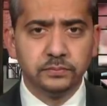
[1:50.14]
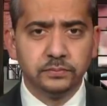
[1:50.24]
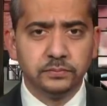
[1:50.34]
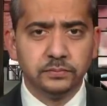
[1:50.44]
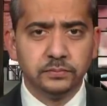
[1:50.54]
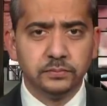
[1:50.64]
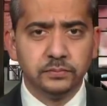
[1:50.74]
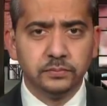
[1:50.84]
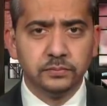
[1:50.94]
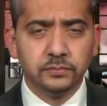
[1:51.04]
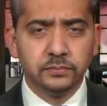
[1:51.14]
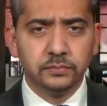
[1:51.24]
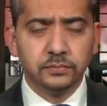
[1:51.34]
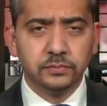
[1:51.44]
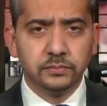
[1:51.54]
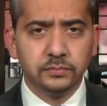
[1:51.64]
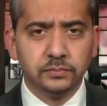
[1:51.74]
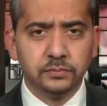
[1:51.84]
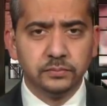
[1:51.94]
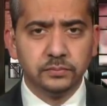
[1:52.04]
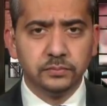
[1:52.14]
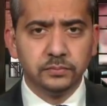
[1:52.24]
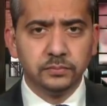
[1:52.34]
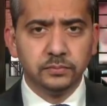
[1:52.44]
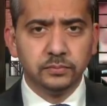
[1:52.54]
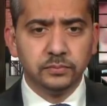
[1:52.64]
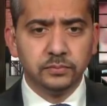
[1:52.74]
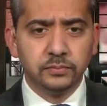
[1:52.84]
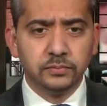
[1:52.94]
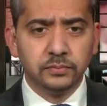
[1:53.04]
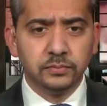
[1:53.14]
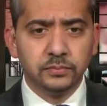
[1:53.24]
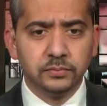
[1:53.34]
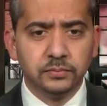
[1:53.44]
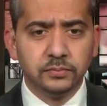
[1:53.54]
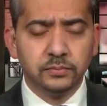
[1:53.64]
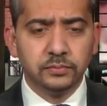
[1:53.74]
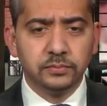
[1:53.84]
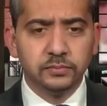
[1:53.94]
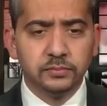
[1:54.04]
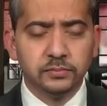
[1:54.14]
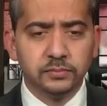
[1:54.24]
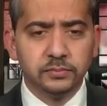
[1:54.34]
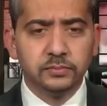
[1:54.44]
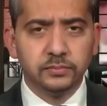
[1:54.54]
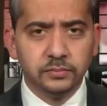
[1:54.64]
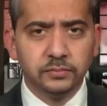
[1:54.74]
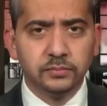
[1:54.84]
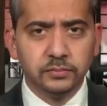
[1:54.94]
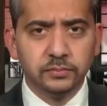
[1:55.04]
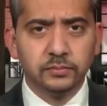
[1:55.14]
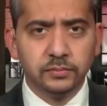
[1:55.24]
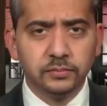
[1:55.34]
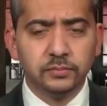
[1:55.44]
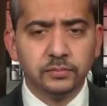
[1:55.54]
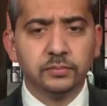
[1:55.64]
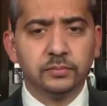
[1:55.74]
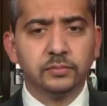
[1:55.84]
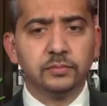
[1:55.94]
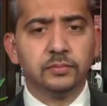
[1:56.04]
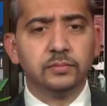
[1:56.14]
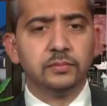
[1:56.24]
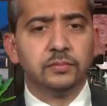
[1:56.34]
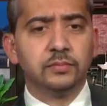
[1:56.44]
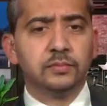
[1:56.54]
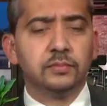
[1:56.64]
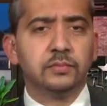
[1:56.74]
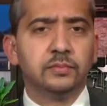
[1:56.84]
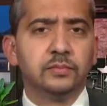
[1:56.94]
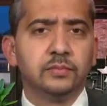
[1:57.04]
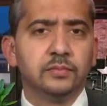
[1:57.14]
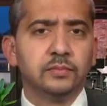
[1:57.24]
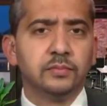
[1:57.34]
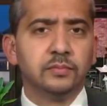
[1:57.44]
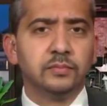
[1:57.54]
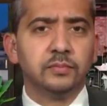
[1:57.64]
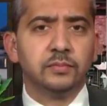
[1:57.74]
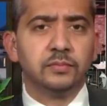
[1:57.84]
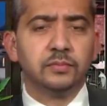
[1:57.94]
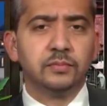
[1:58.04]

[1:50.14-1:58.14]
No words are spoken by the person on screen.